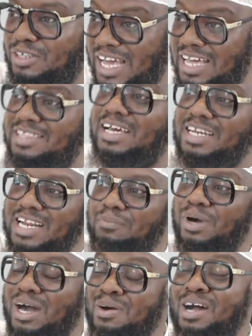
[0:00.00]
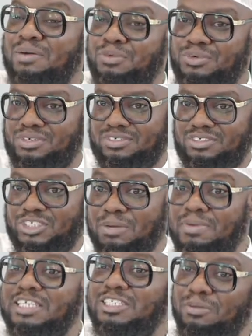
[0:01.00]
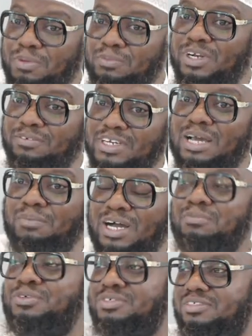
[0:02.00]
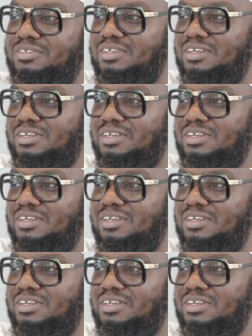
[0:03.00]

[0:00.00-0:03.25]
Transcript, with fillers: the adhan in Abu Hamur. So imagine the people living in Abu Hamur.